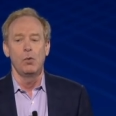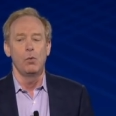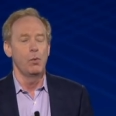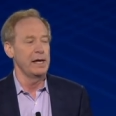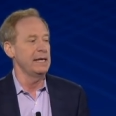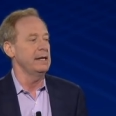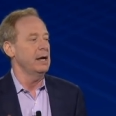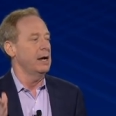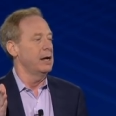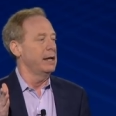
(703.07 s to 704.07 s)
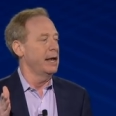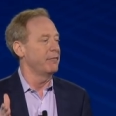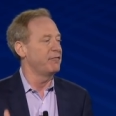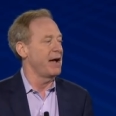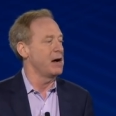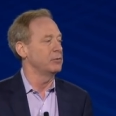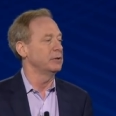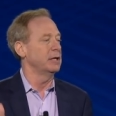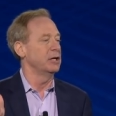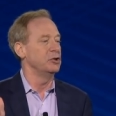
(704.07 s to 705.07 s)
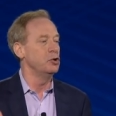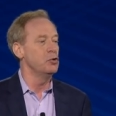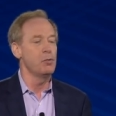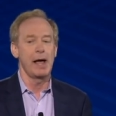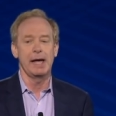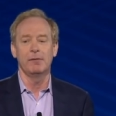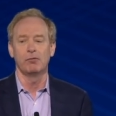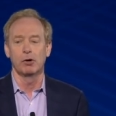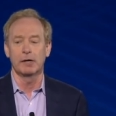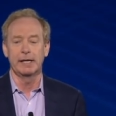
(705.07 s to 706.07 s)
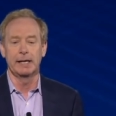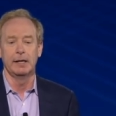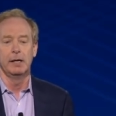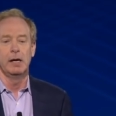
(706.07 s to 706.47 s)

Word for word: We have found a new way of working